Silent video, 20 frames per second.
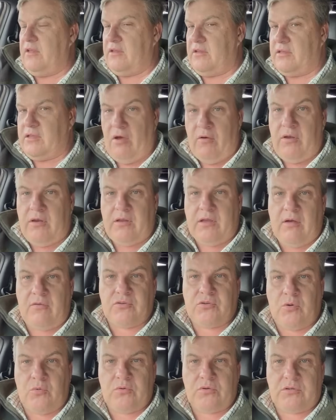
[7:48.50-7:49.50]
go
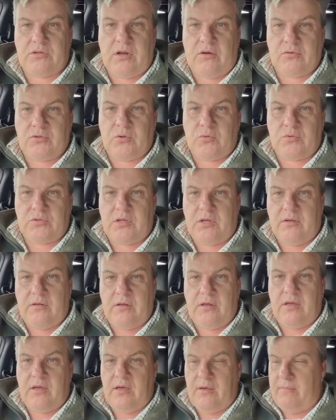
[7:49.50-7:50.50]
and talk to
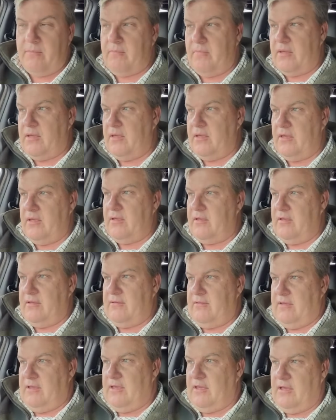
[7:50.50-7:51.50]

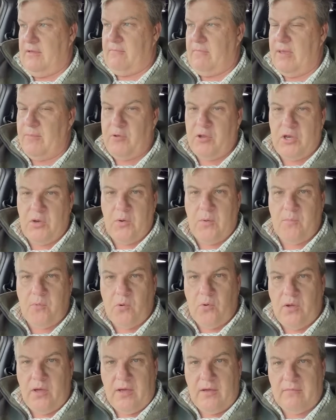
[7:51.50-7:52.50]
maybe a new
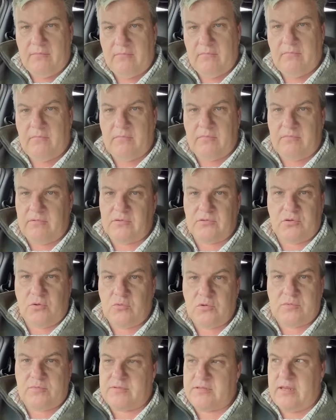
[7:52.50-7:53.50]
employer,
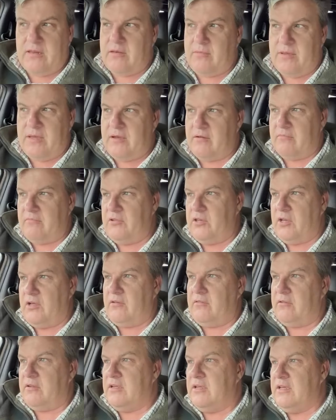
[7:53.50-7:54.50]
sound them out,
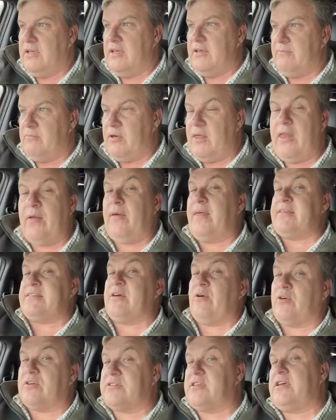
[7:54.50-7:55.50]
But anyway, that's
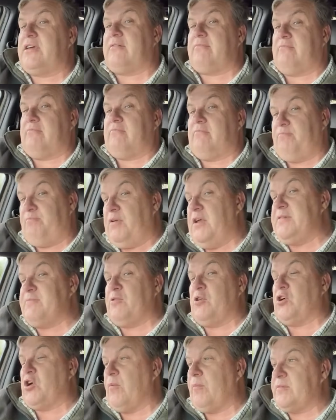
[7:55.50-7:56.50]
how I see it. Please
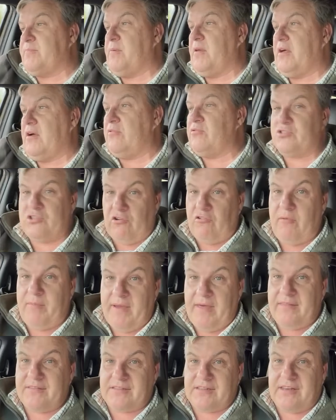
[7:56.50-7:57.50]
put a comment below. Sorry
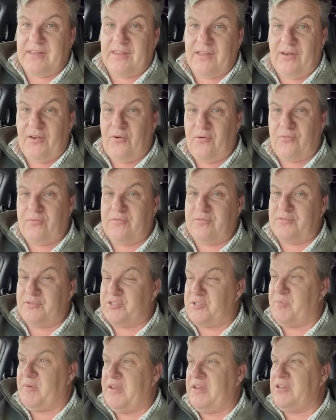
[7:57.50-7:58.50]
about this, another long
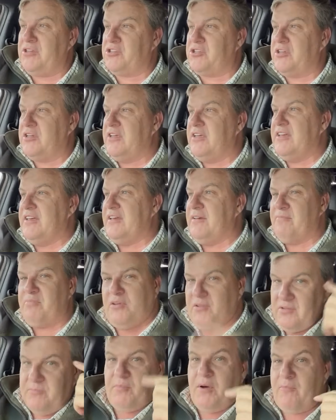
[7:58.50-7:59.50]
speech,
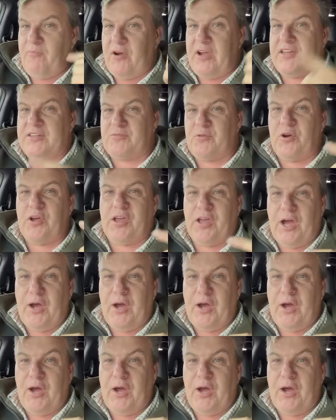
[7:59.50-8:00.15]
but my brain's working